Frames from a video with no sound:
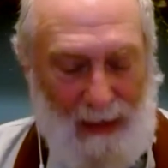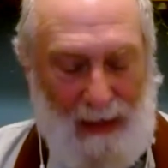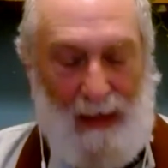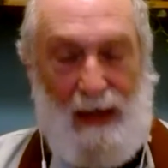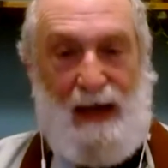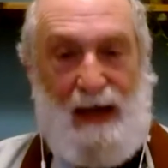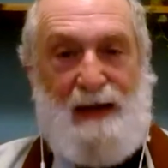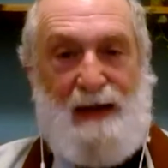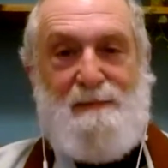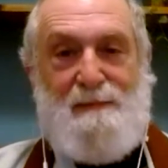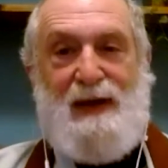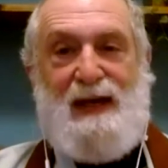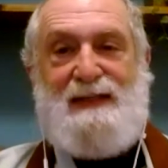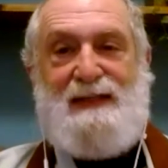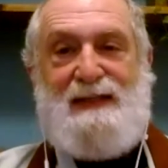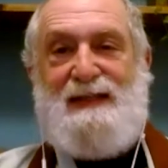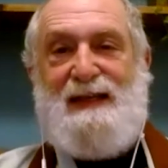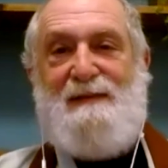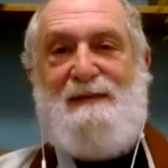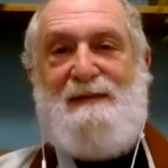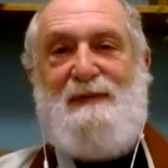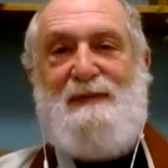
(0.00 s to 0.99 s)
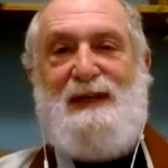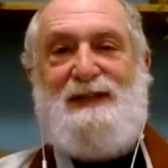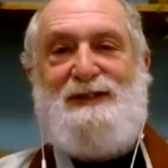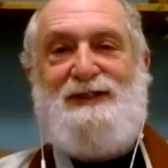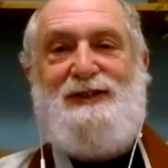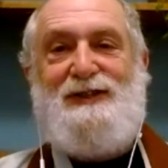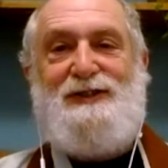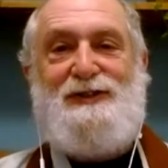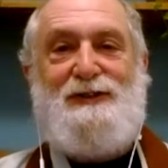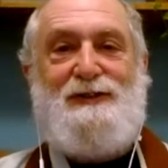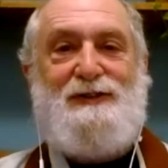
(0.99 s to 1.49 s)
I met Zen Master
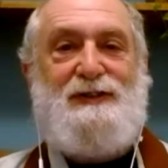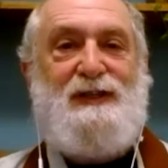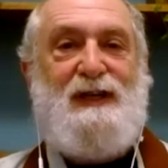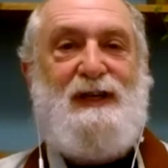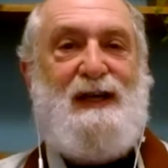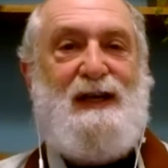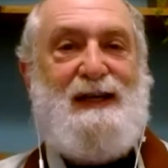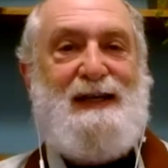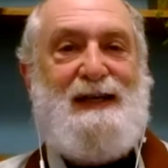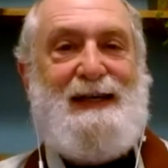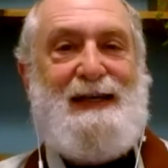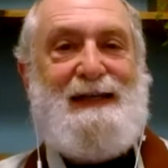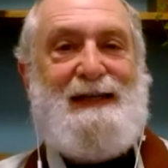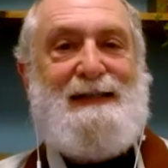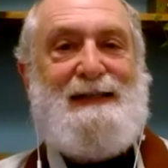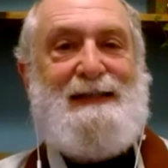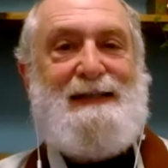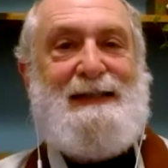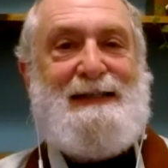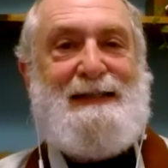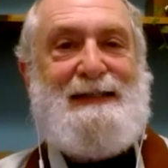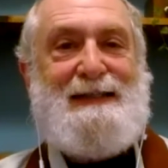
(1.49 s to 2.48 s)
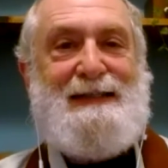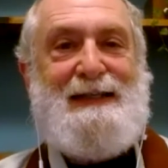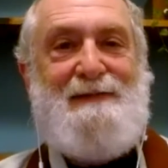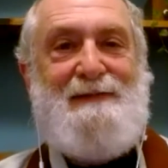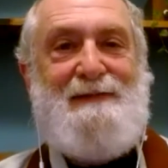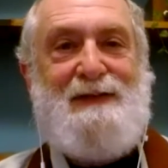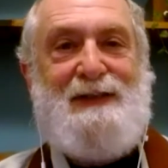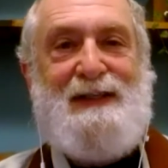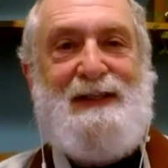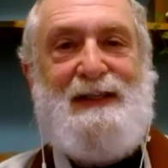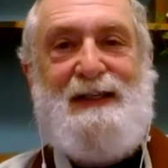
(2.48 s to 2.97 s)
Seung Sahn in nineteen
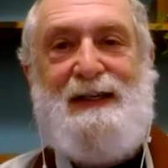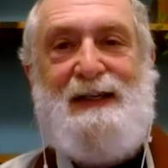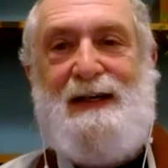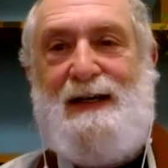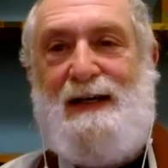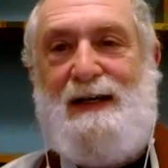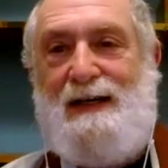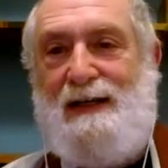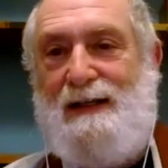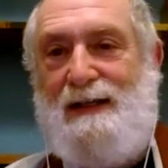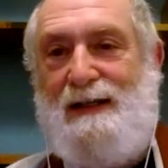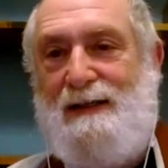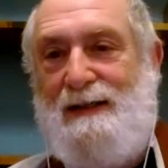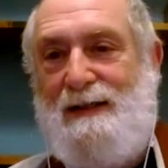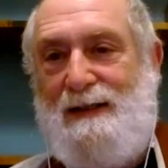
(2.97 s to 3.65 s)
seventy-nine,